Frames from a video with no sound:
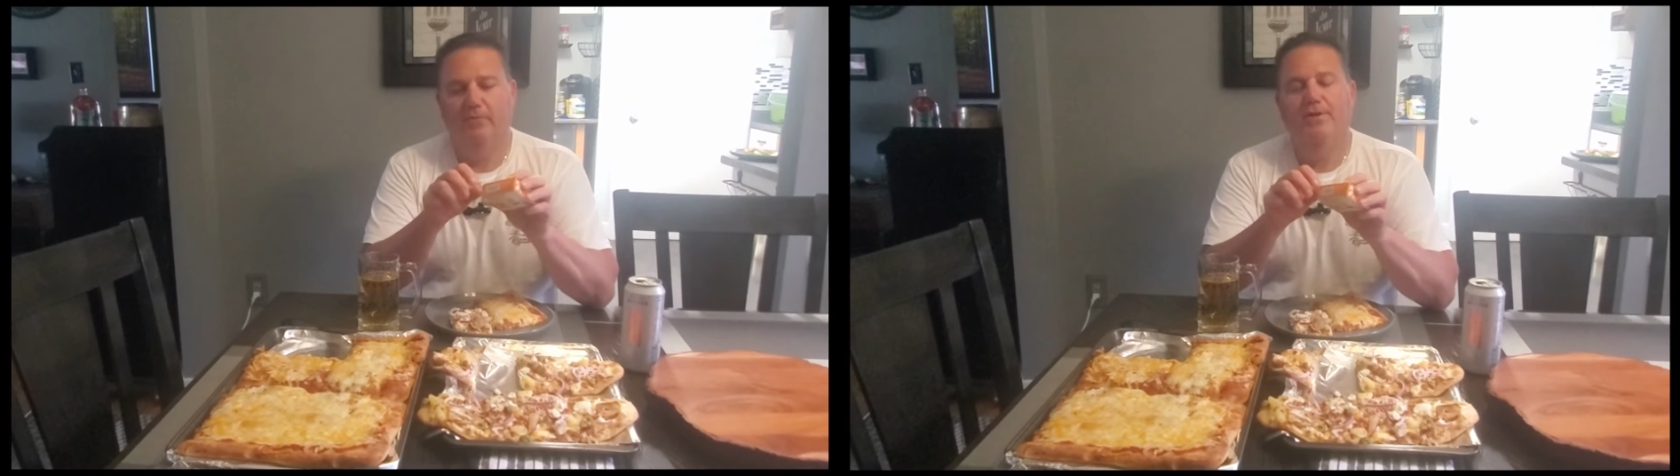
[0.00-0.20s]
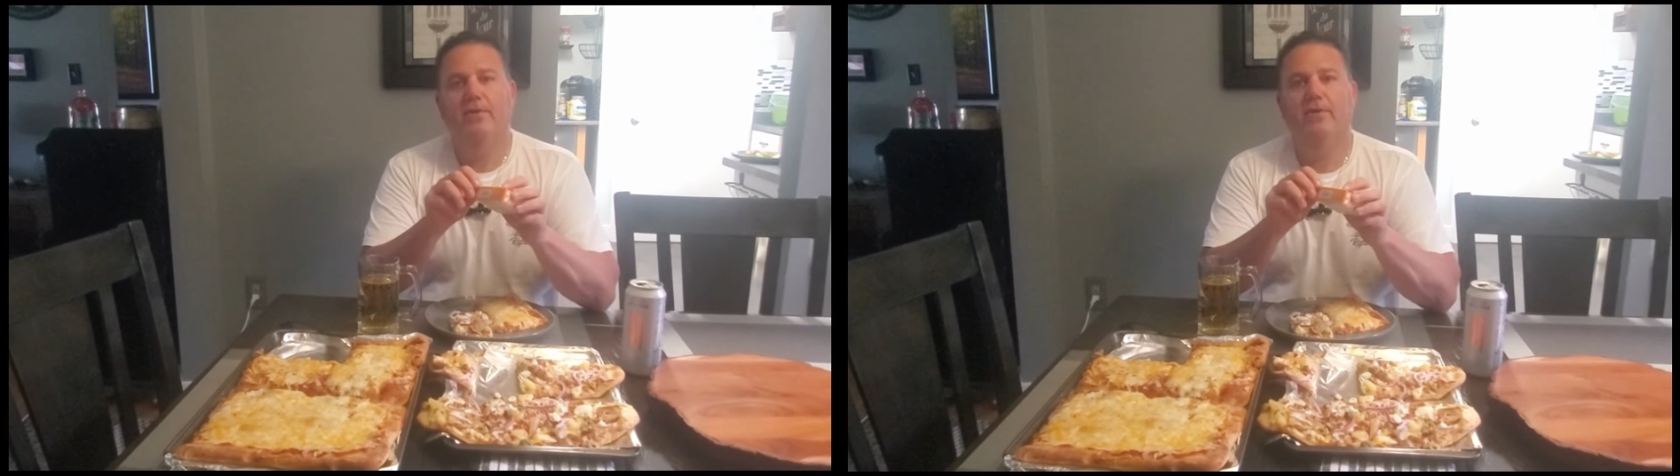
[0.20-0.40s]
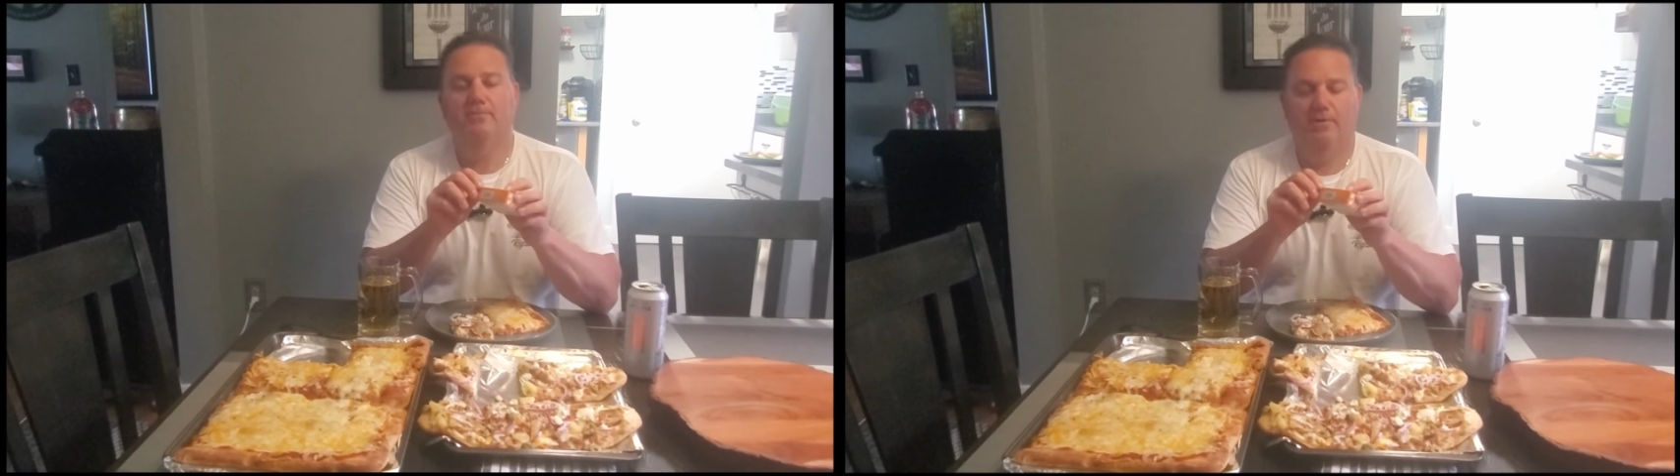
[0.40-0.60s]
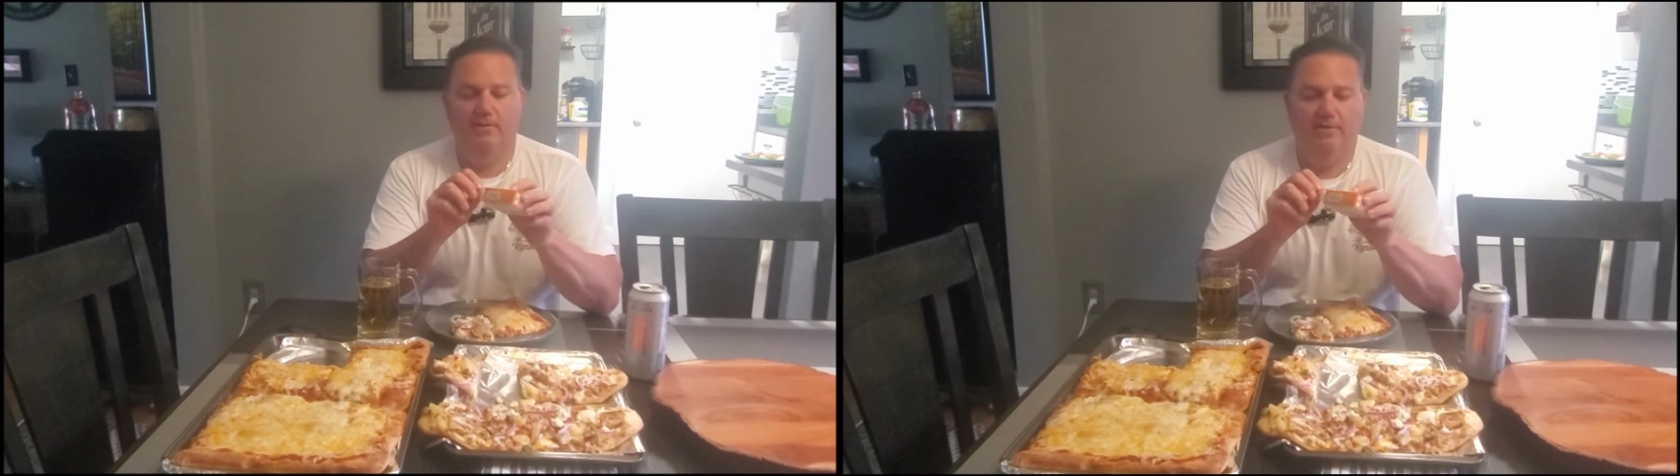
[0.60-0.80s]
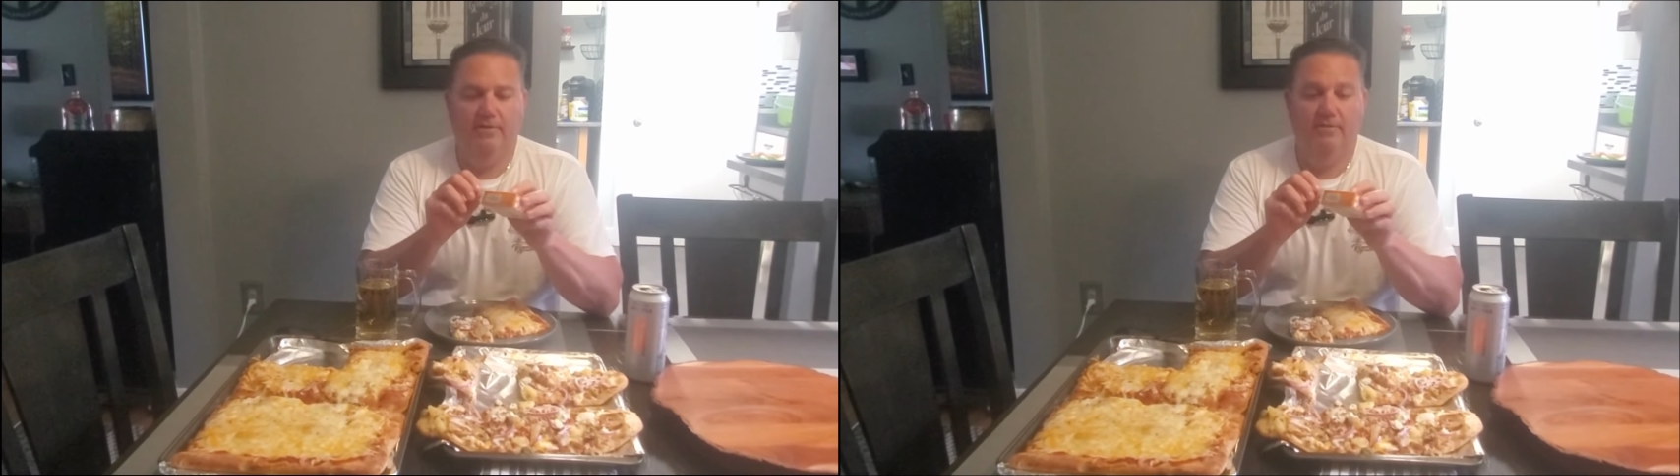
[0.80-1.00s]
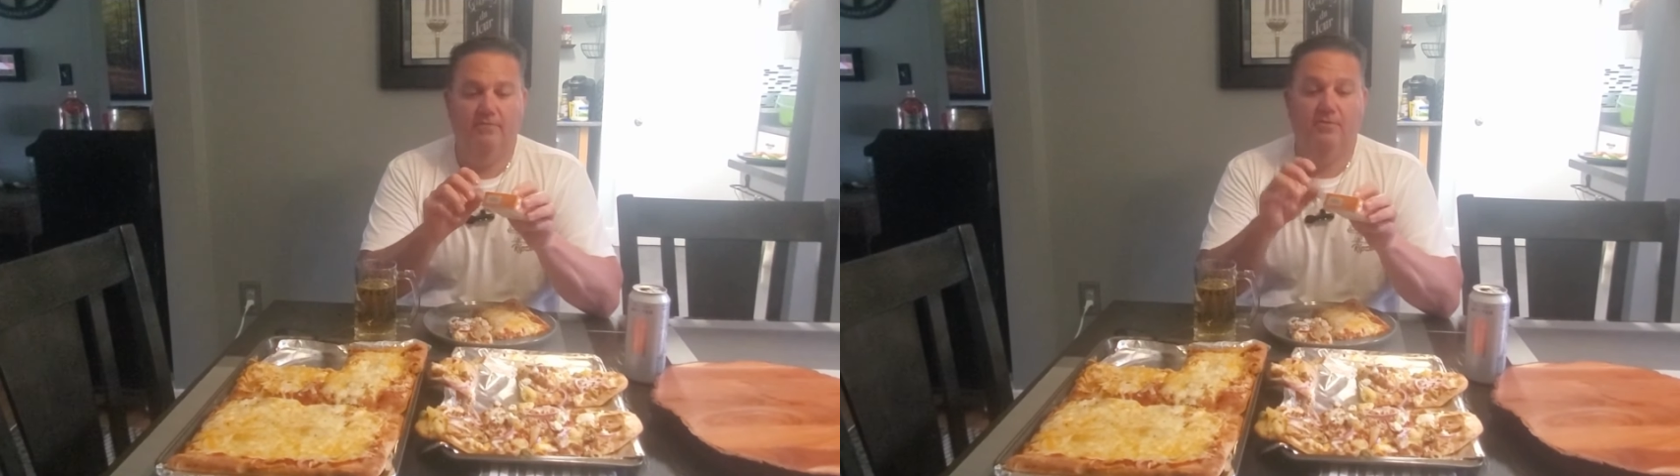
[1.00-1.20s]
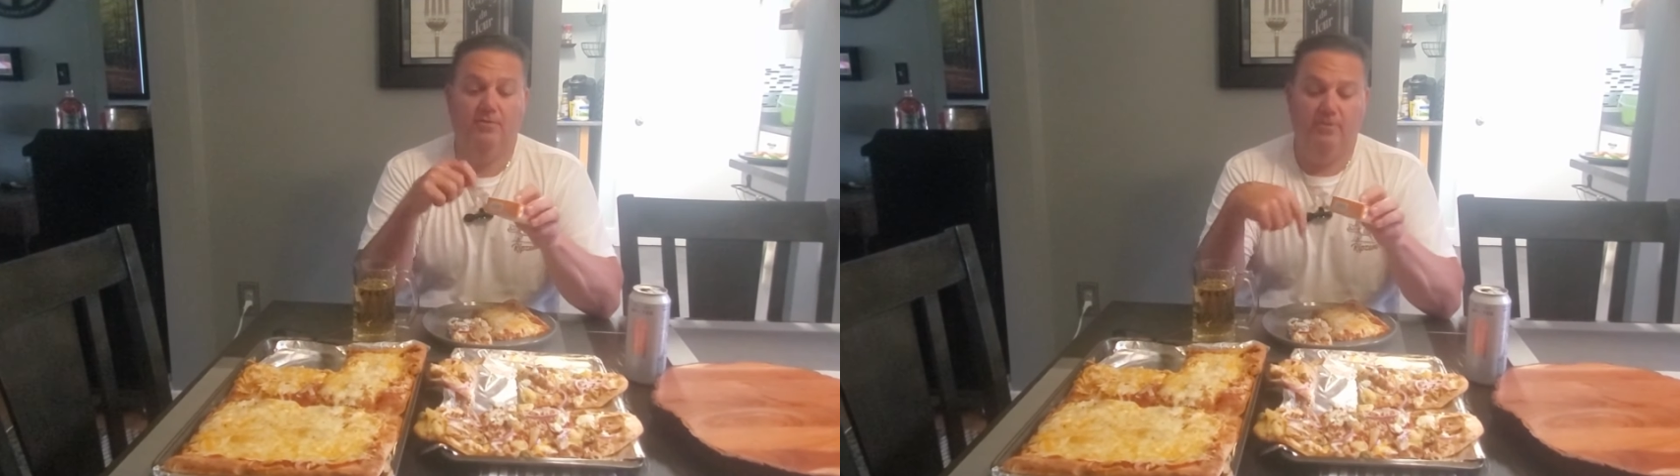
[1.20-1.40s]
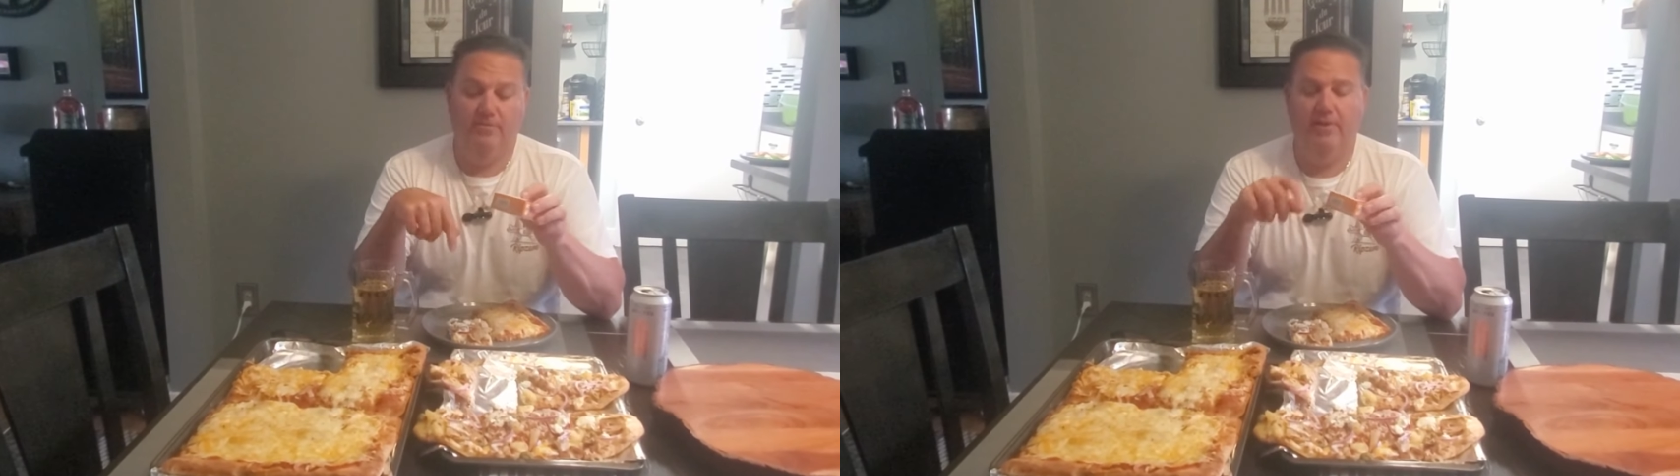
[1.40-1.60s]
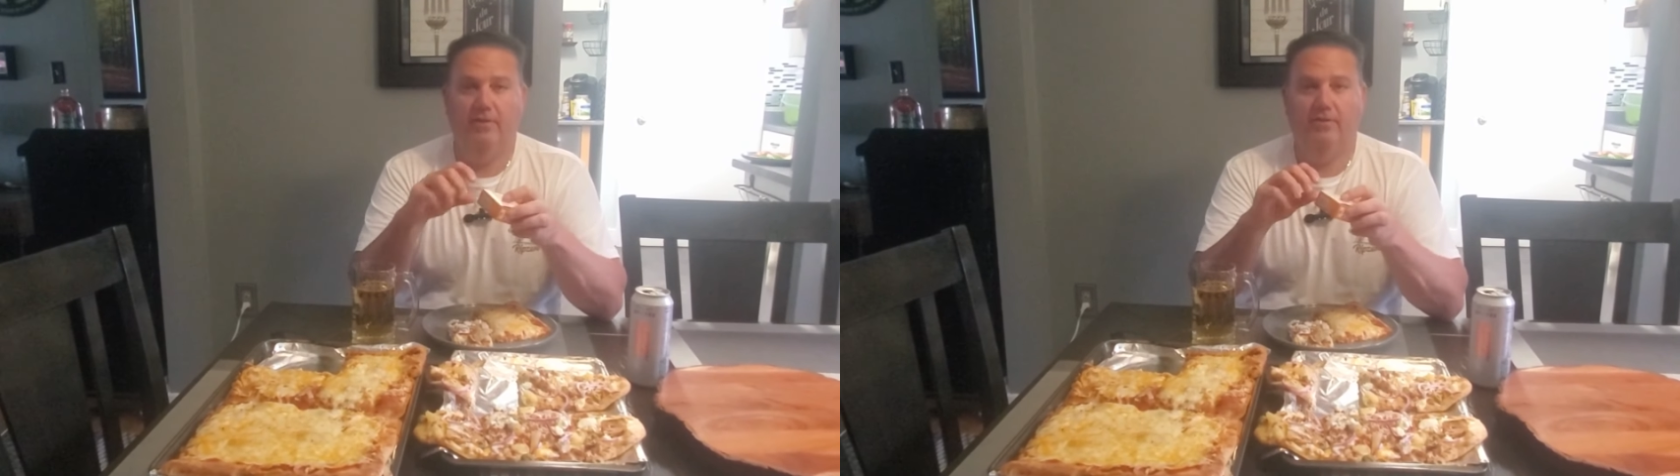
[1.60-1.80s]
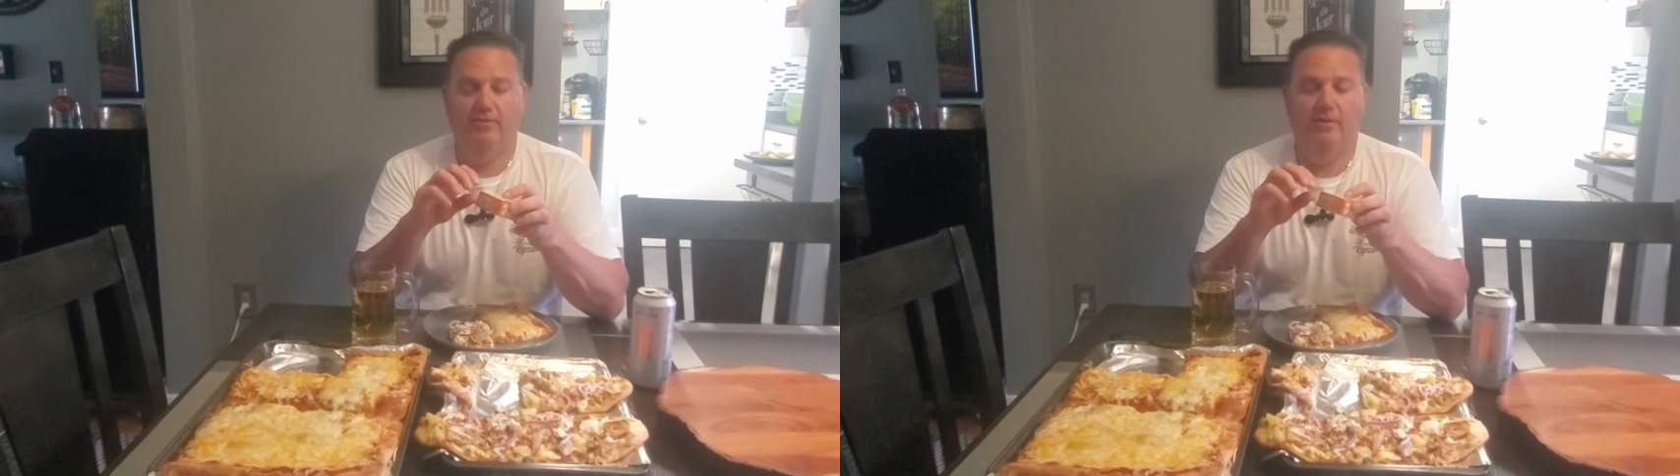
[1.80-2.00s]
when you're out in public, especially if you're
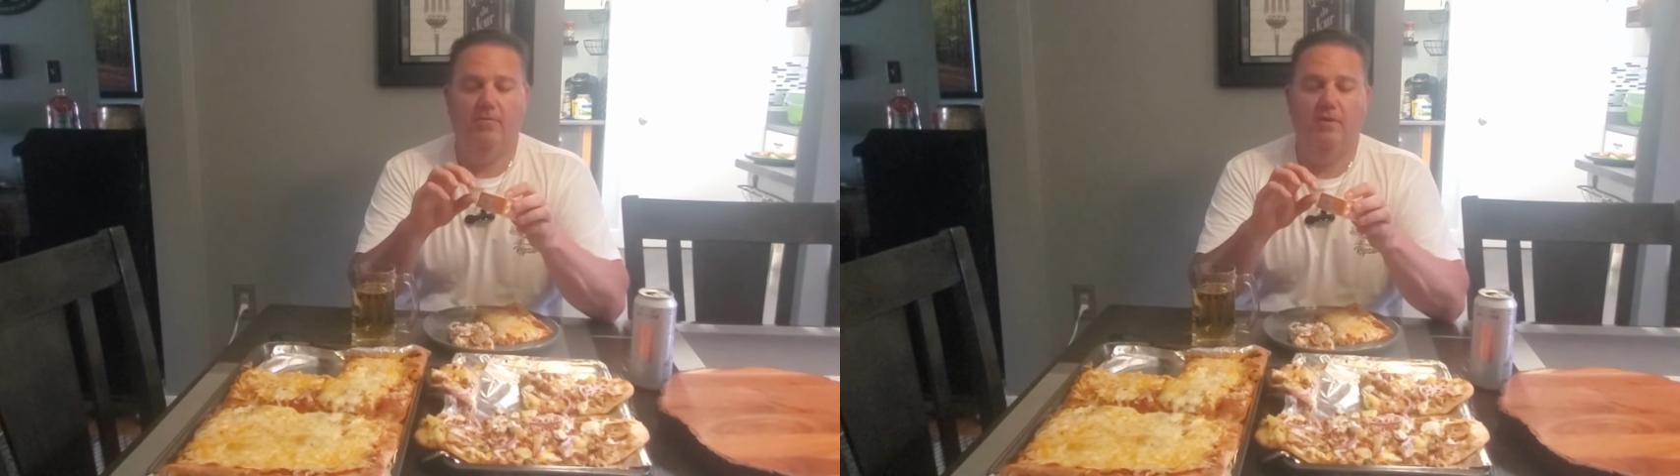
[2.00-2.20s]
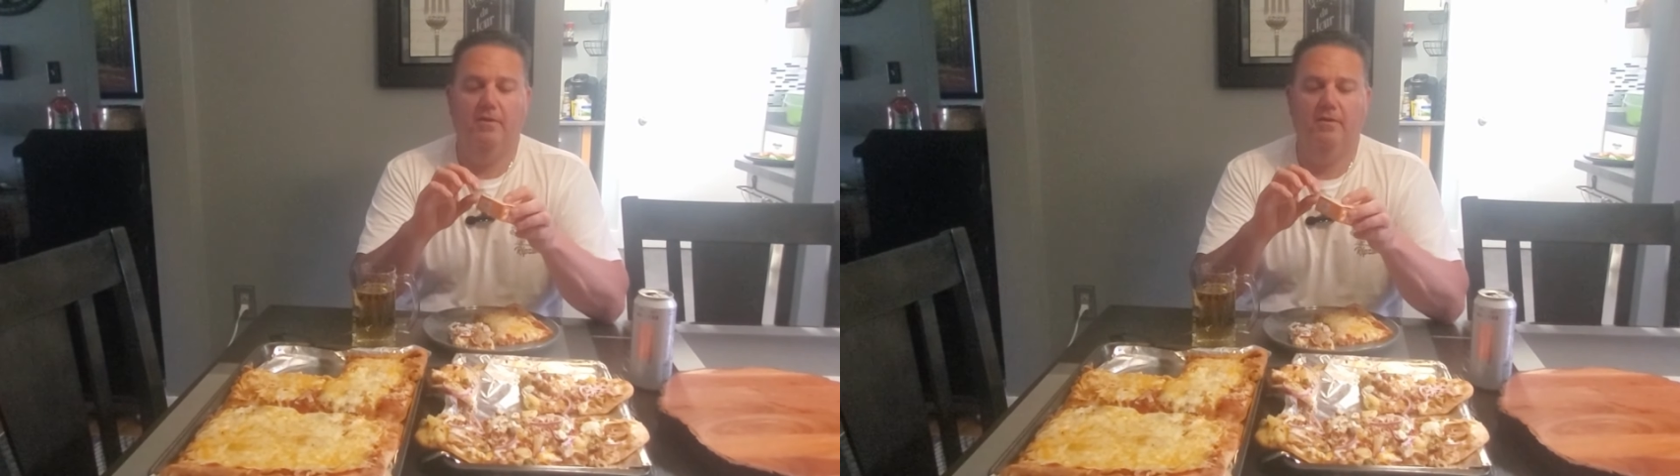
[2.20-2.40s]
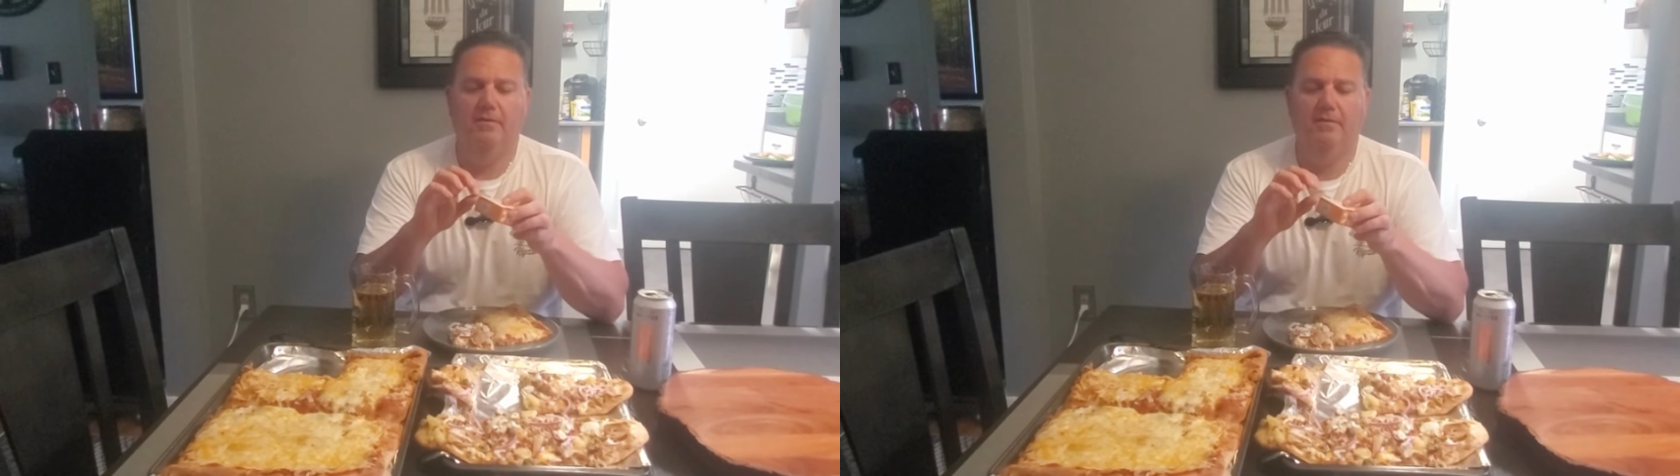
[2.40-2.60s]
eating this at work,